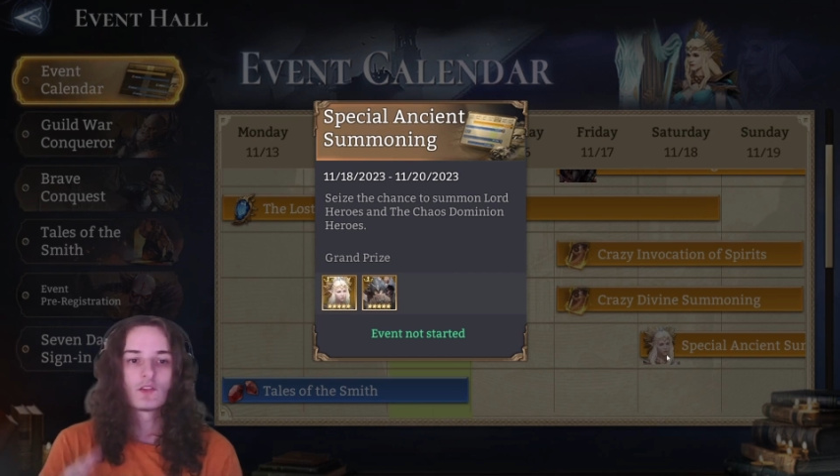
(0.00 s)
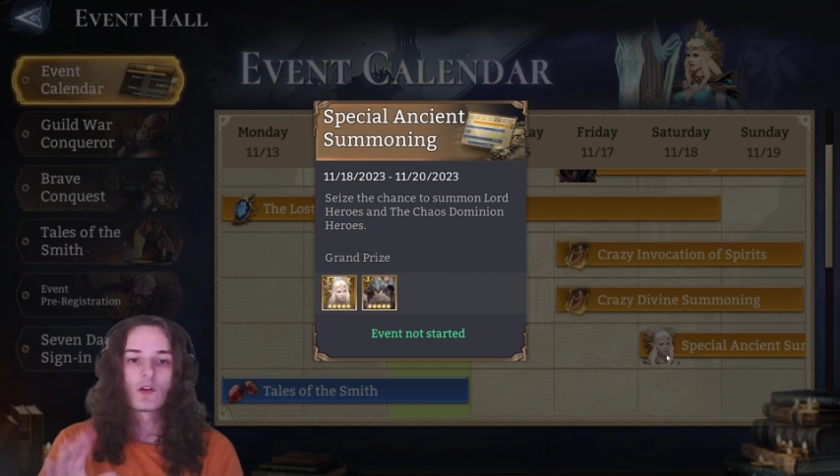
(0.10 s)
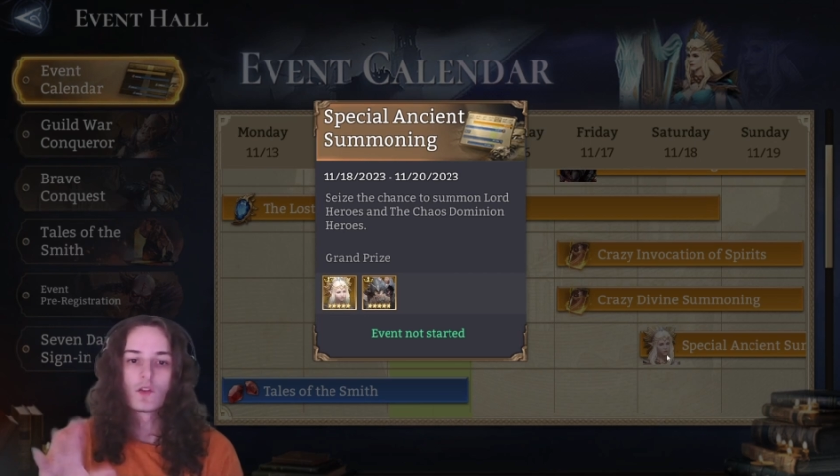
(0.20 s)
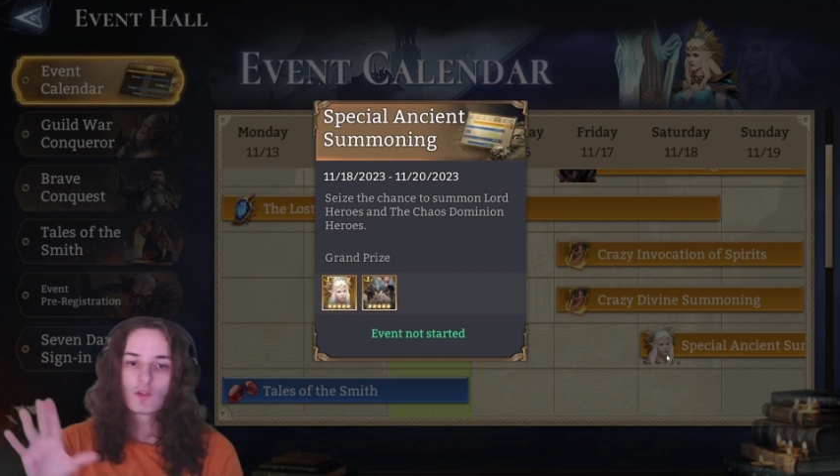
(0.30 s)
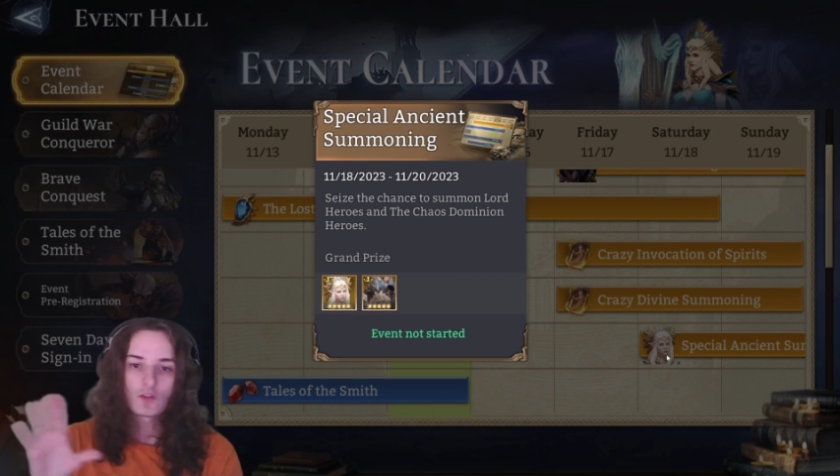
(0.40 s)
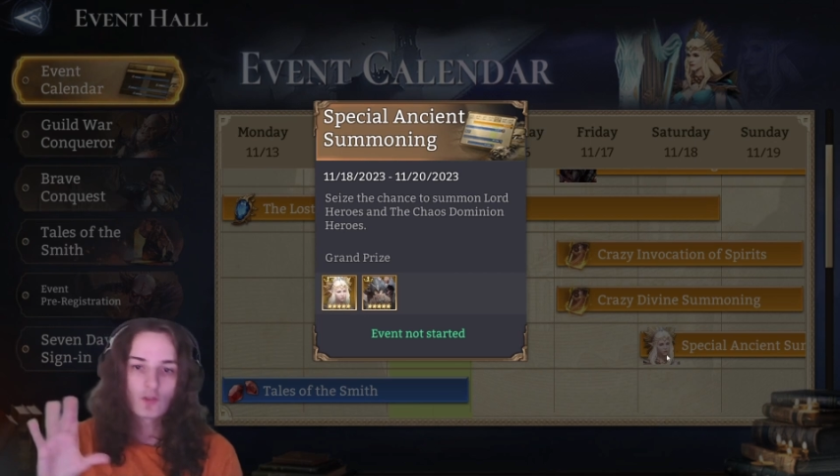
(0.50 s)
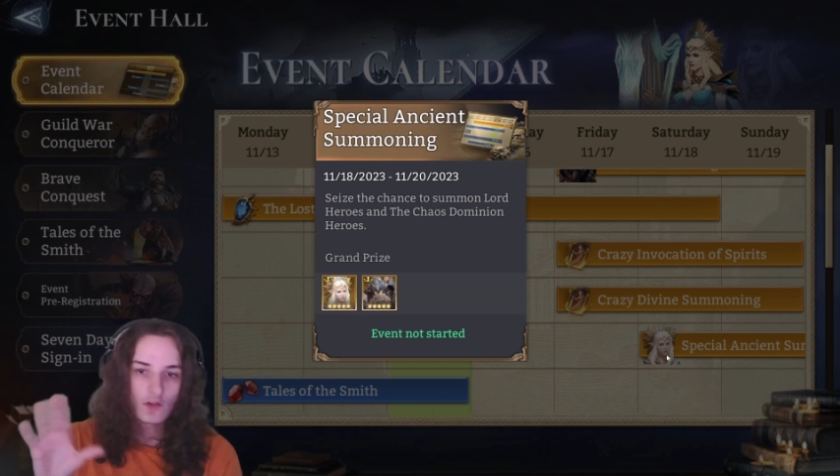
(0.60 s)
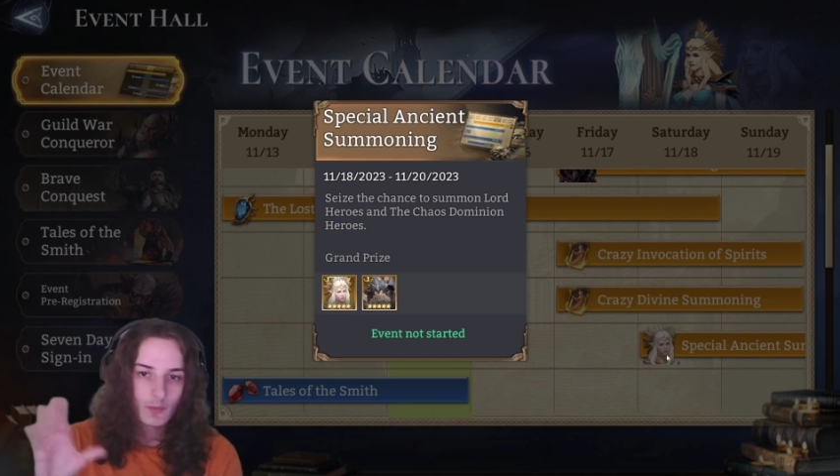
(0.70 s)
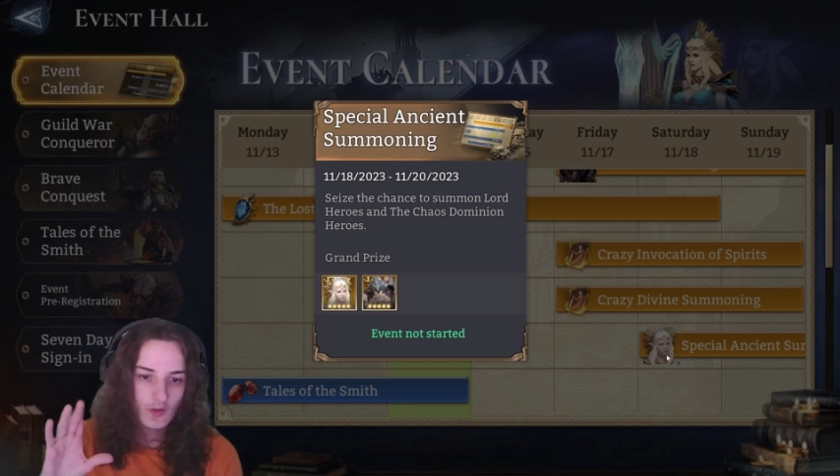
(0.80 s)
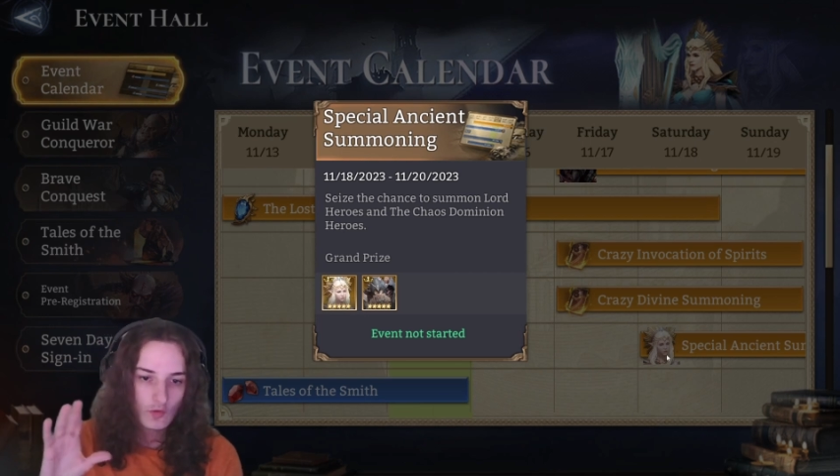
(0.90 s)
so it's not going to be